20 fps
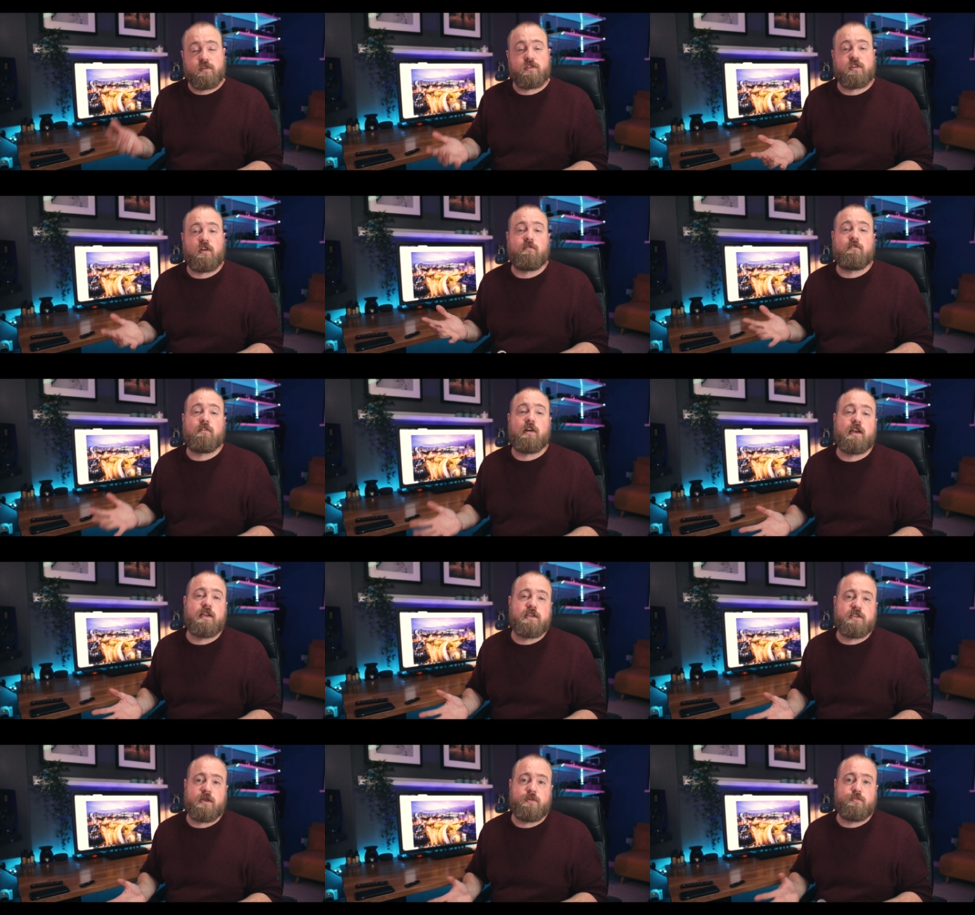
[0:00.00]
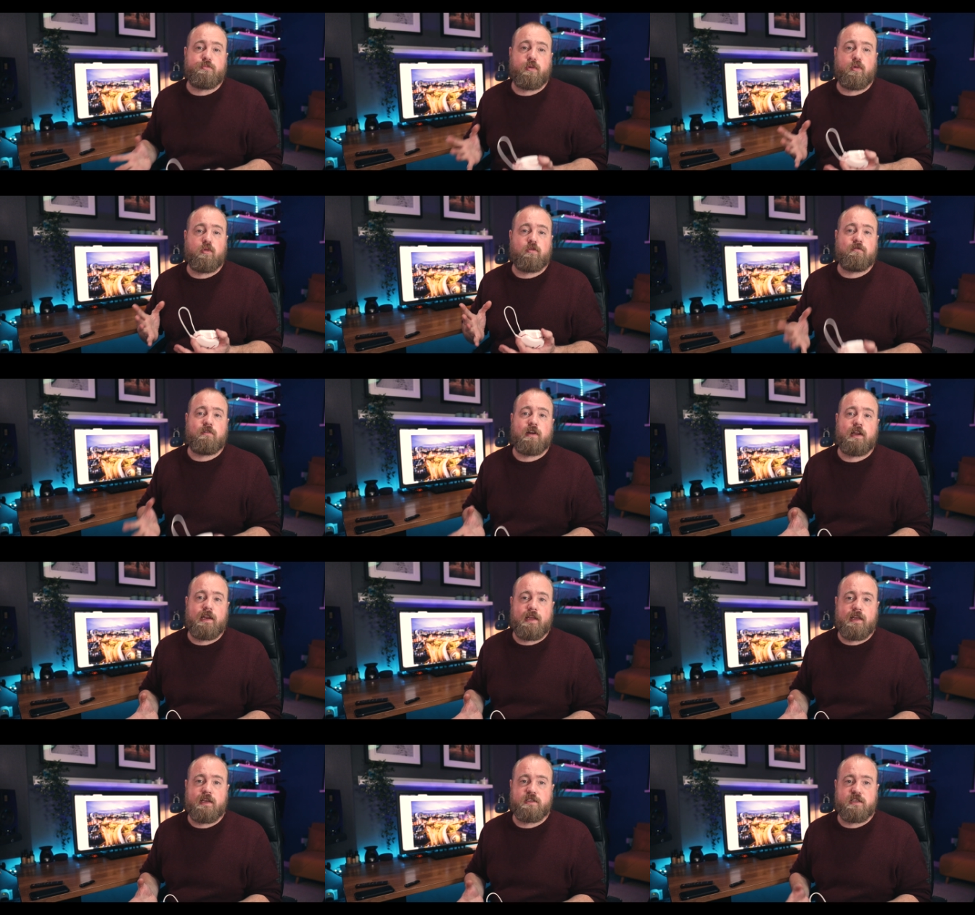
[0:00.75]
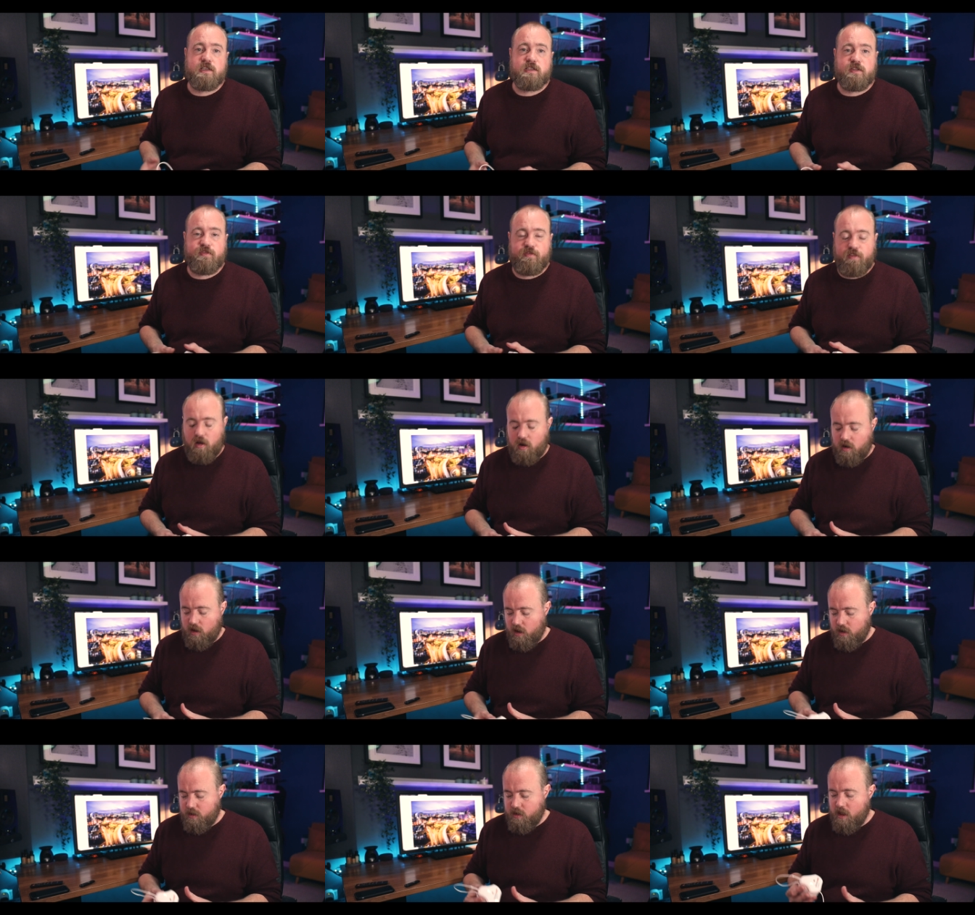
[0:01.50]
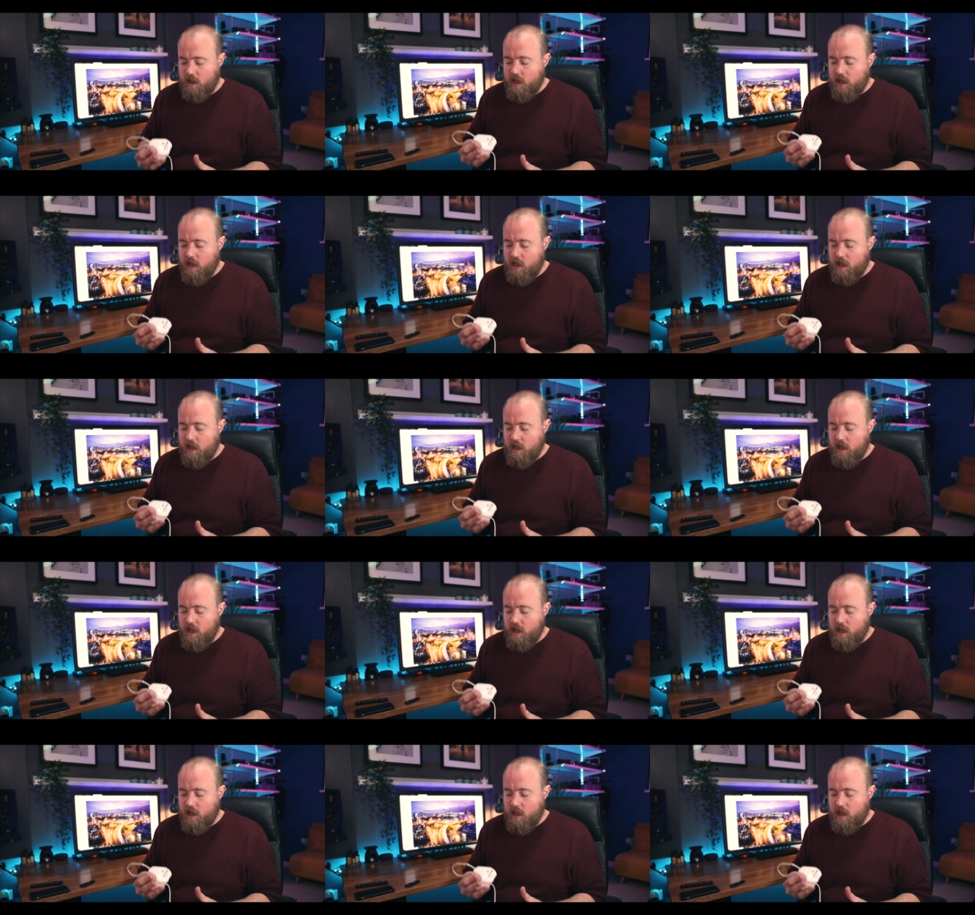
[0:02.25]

So really simple, really easy to follow,